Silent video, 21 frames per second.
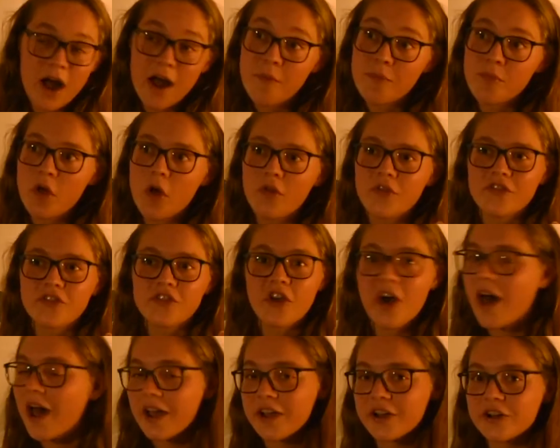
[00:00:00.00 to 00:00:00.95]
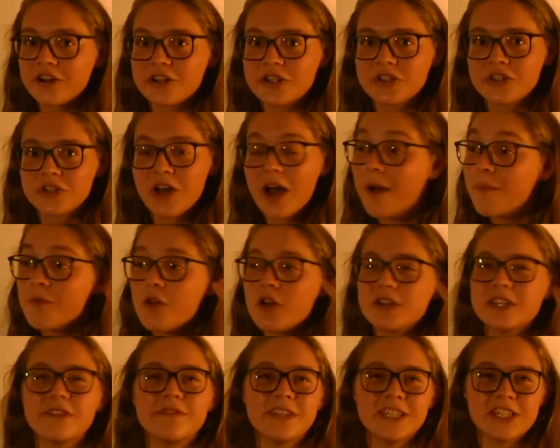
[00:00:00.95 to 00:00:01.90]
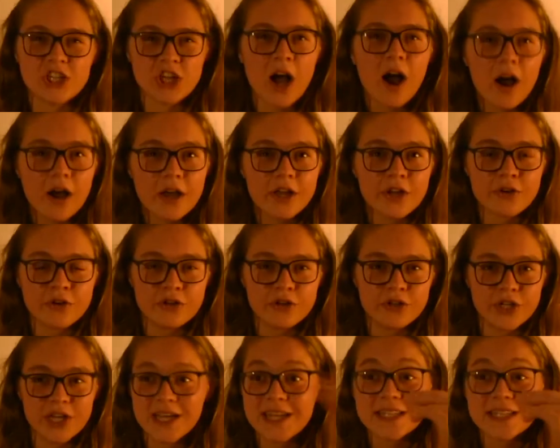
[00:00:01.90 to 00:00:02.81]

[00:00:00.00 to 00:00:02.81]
I'm not tired. I'm not even tired.